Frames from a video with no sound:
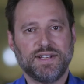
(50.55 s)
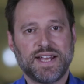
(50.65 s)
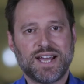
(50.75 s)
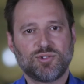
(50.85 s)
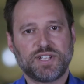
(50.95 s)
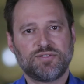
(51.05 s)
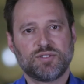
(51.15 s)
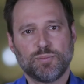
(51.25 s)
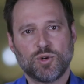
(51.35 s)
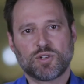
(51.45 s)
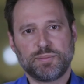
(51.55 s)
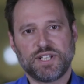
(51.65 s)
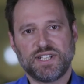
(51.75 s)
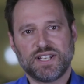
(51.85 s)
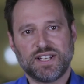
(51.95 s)
And now even more
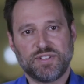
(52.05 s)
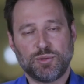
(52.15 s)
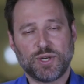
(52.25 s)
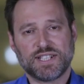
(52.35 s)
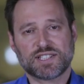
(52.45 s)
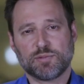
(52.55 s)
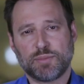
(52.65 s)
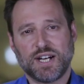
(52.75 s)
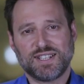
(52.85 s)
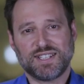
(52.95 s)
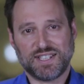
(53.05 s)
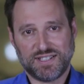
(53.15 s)
media heavyweights are piling